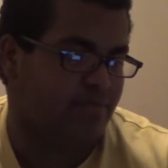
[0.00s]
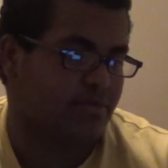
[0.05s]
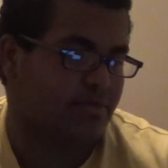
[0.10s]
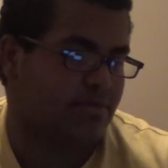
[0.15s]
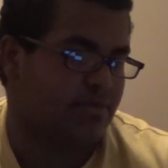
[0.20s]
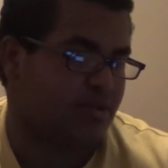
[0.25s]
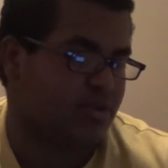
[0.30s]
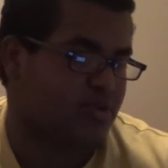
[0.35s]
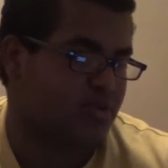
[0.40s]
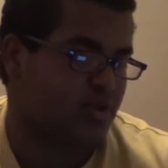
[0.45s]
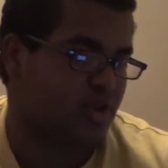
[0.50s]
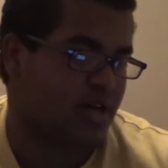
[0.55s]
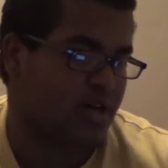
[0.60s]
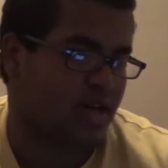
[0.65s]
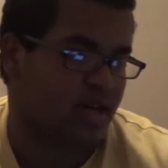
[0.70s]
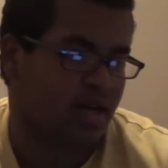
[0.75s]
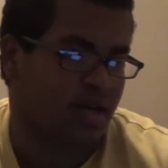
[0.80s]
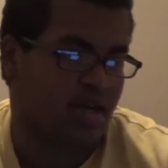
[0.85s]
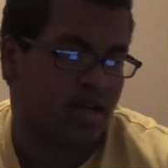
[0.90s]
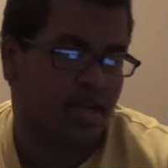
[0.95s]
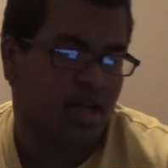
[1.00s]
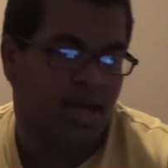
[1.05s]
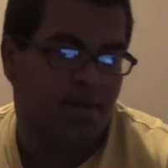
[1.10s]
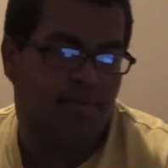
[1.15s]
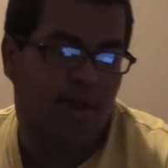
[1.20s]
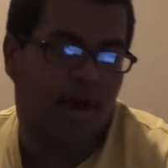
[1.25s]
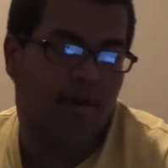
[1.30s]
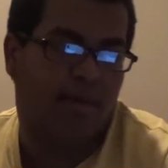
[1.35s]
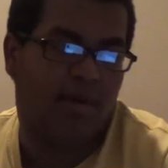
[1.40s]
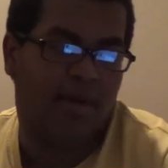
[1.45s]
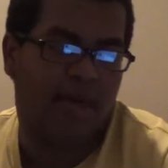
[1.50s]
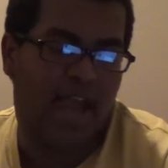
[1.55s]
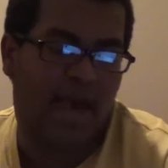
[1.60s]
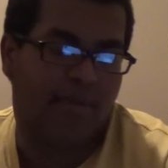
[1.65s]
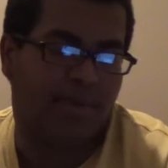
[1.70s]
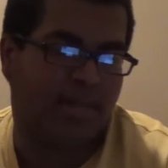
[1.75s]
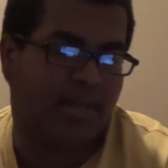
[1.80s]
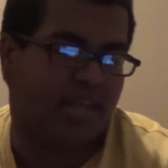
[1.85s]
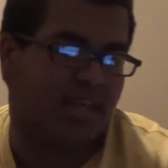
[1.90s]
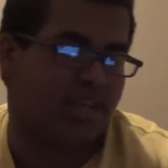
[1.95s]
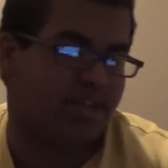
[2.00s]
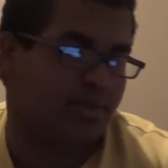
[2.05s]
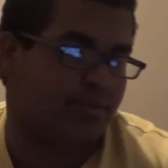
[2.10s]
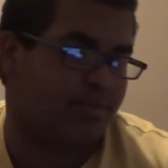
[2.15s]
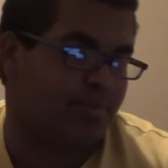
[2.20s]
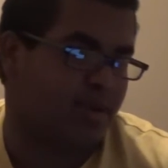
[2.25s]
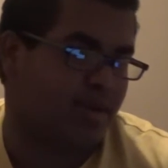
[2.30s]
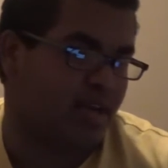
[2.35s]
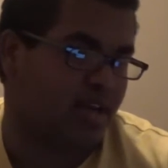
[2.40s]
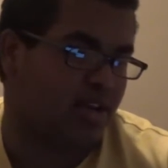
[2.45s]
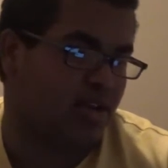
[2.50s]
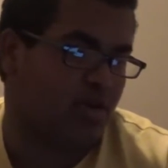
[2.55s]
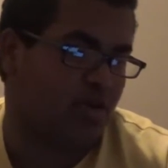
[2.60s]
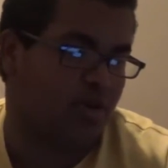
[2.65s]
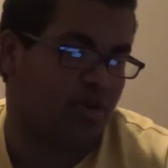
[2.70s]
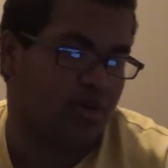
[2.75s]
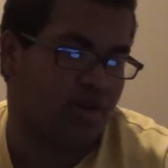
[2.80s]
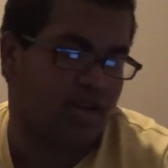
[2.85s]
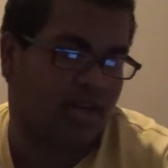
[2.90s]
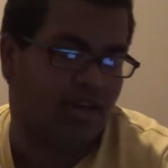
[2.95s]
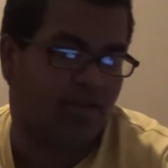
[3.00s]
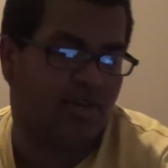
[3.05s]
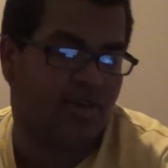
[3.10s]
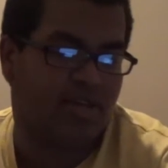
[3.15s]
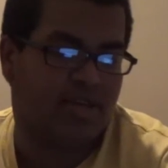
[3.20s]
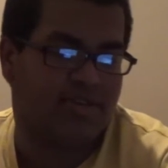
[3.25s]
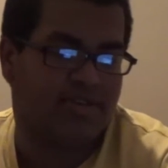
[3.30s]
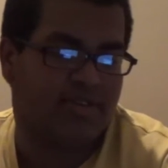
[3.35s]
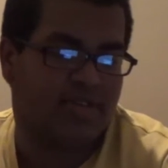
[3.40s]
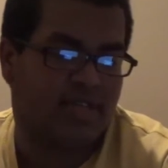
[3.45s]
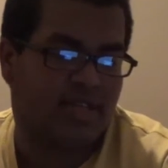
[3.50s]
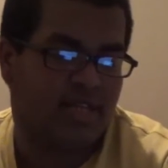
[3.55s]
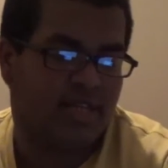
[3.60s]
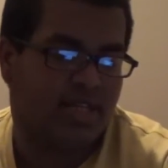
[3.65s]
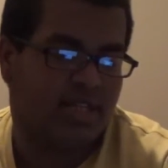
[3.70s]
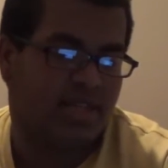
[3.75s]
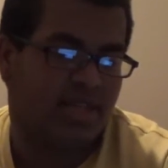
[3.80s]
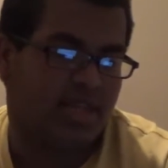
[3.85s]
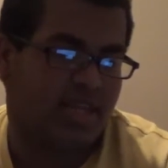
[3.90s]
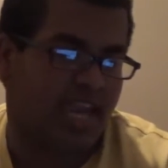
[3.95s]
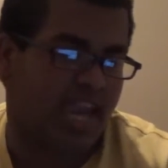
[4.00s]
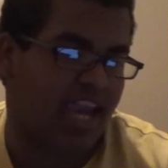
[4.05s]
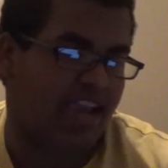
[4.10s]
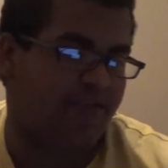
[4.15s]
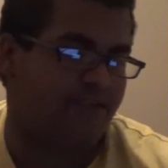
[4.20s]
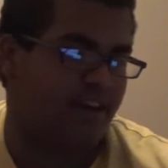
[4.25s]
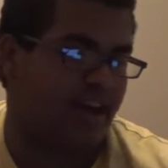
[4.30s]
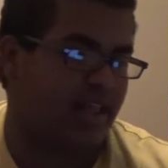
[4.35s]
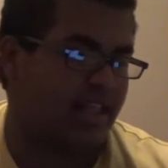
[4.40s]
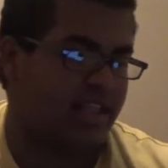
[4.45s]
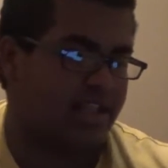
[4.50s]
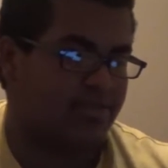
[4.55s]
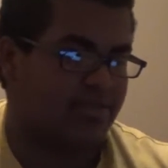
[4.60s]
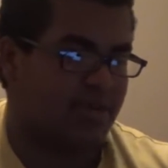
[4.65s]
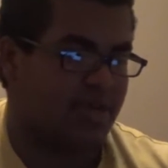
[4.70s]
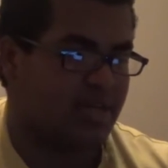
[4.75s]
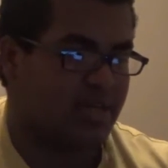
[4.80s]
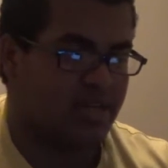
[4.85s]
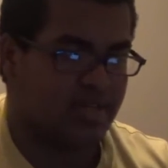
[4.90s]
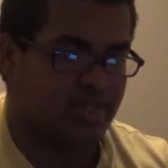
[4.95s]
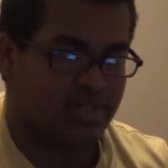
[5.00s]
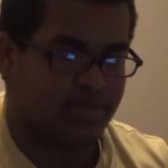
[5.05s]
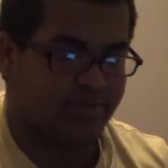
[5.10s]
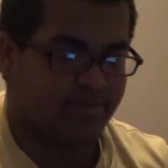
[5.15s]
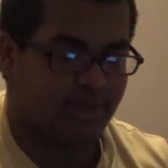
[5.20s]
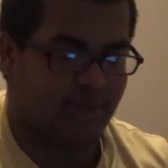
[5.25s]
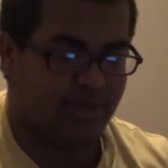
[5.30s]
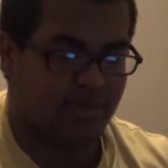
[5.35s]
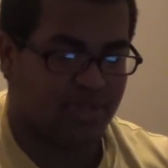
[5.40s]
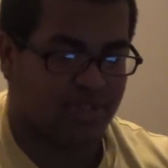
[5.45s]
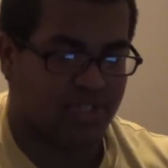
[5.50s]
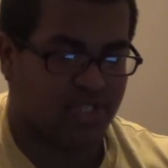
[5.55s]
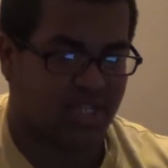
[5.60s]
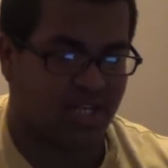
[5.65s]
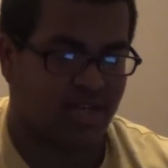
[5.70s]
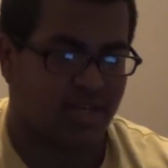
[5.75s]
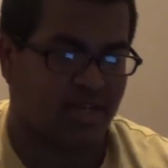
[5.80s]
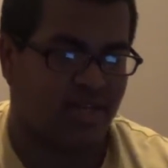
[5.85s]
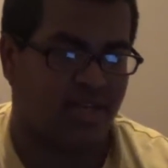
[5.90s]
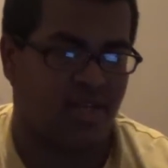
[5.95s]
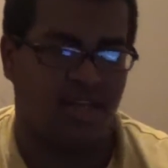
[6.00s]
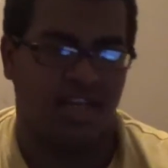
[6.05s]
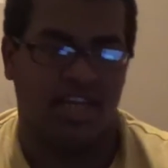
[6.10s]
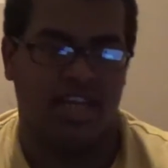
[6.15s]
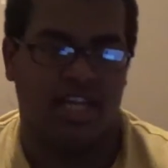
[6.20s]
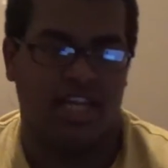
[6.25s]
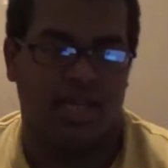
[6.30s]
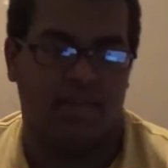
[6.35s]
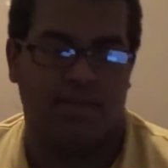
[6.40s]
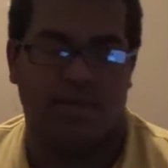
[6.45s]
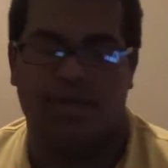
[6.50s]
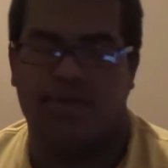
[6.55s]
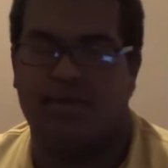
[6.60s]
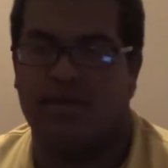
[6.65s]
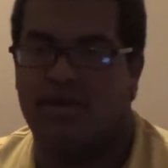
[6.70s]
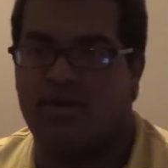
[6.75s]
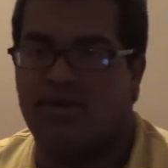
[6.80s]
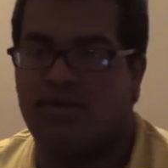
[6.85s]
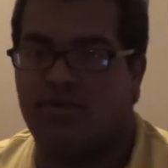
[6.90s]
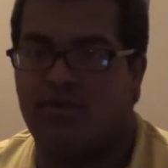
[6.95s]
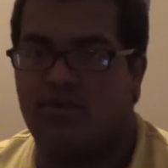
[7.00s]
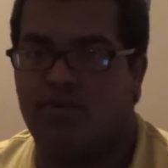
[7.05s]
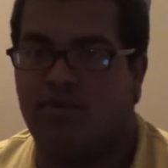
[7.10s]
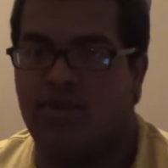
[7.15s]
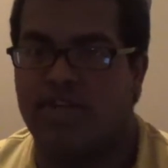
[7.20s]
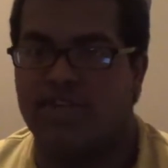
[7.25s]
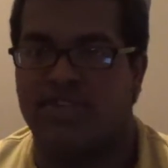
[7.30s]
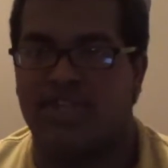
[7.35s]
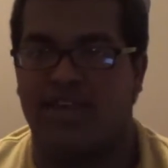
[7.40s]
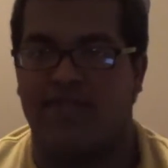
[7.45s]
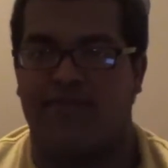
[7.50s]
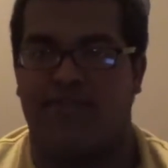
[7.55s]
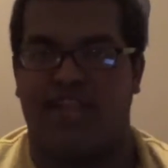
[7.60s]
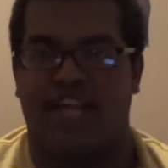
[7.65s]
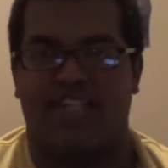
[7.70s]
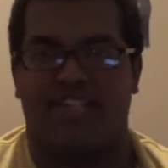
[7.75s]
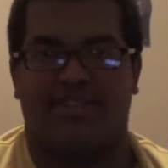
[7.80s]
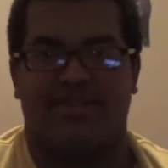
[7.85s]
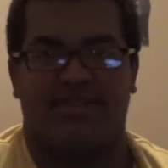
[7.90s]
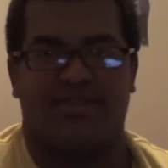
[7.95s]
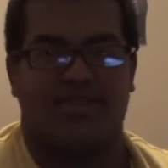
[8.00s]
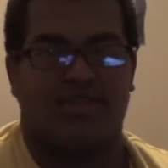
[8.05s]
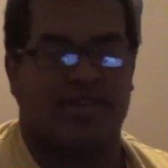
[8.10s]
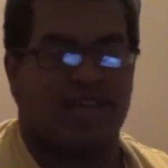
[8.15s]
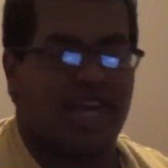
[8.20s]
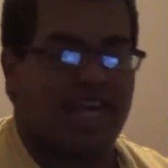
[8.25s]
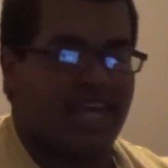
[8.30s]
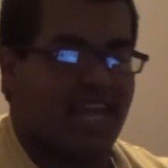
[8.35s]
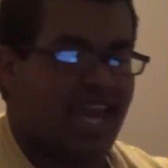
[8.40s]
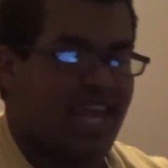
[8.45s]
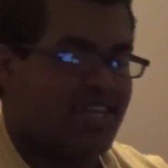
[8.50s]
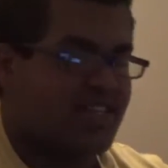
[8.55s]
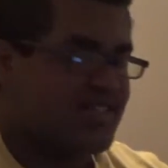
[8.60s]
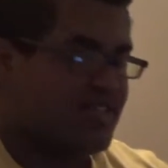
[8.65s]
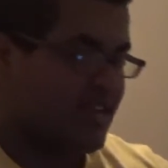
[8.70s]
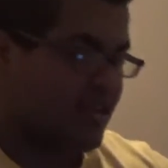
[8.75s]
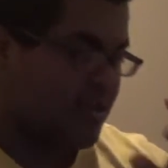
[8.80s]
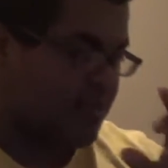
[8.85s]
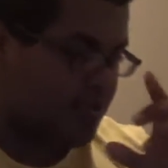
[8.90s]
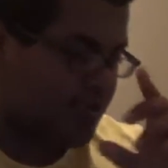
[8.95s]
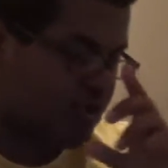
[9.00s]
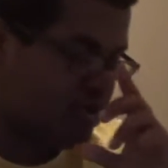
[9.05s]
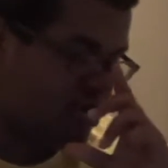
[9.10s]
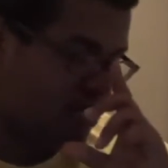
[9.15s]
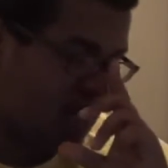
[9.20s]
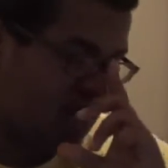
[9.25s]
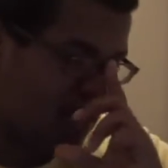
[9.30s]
the drug problem happened in hood areas. The gang violence because people shot people once they flash out a certain gang sign. So that